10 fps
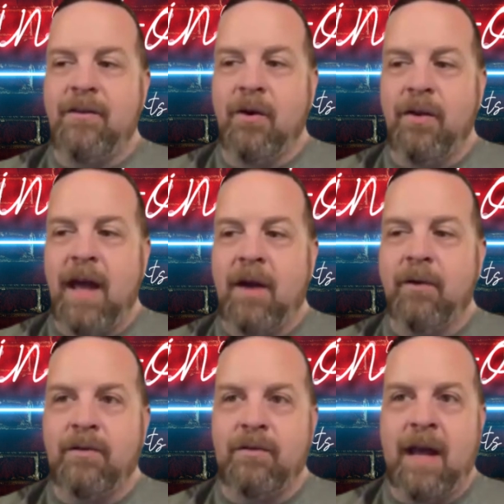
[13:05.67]
So that
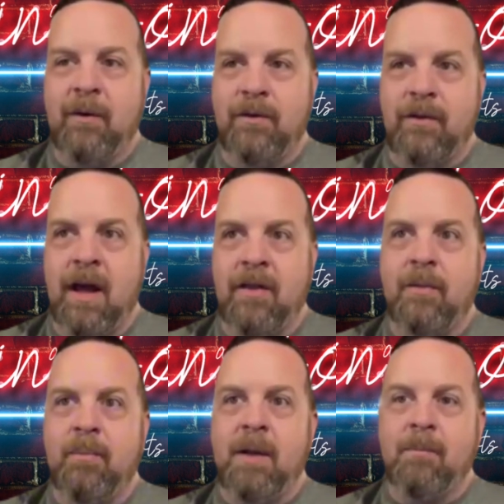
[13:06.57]
was another
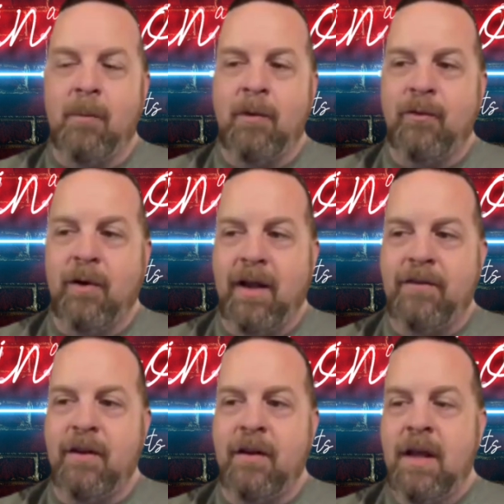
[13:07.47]
big moment for
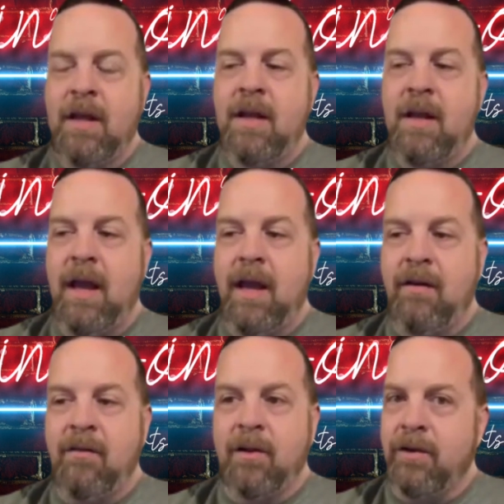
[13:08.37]
us, and
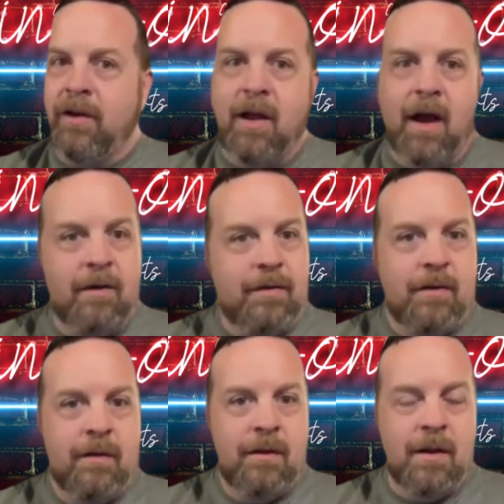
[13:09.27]
learned a lot
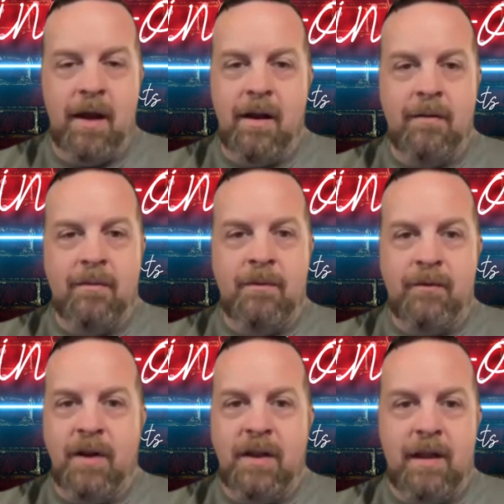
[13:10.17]
of
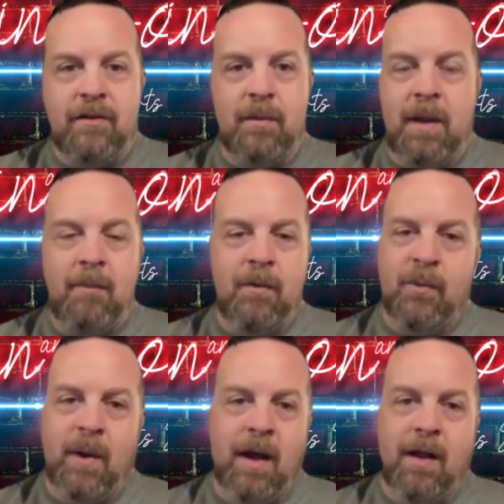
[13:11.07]
different things from him
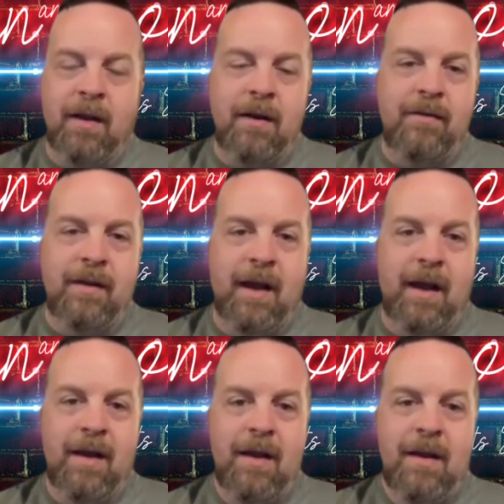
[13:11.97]
as well. And
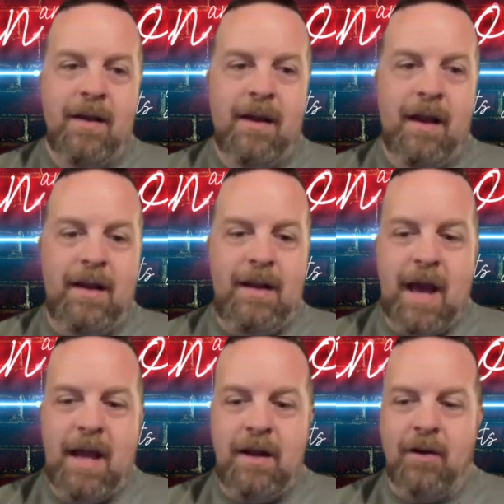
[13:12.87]

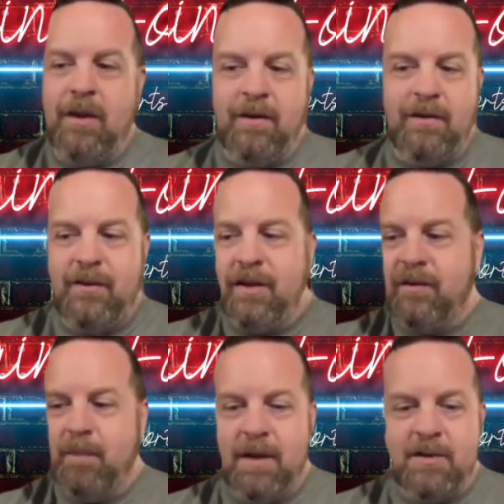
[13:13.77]
you
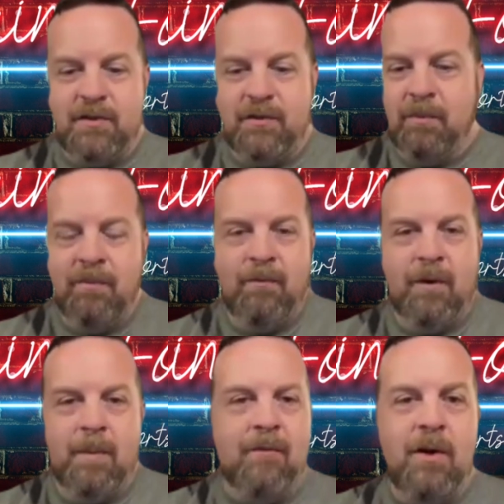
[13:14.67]
sponge from
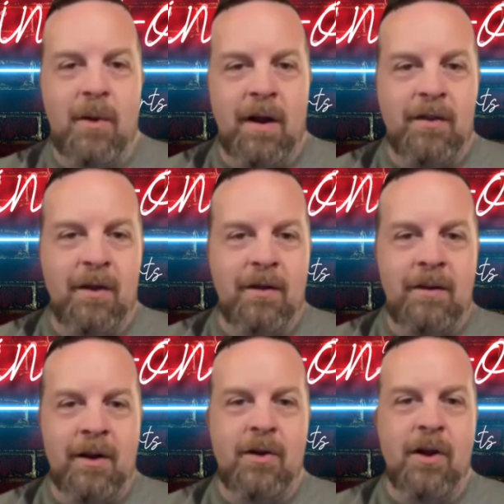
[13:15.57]
everywhere, though,
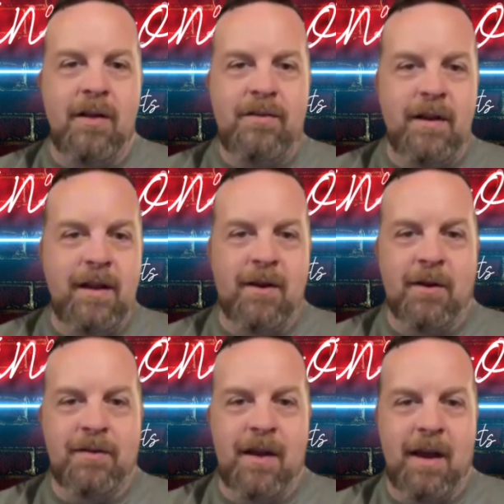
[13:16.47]
constantly the
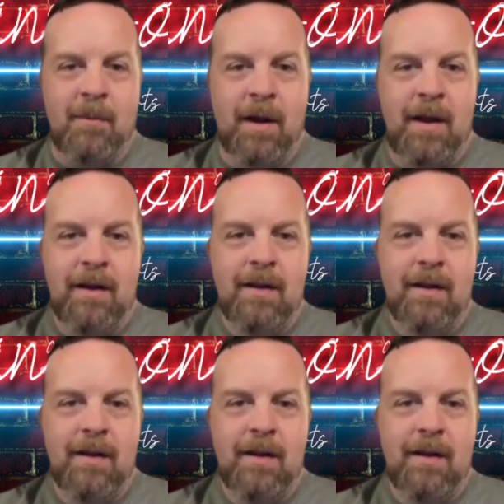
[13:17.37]
whole time, right?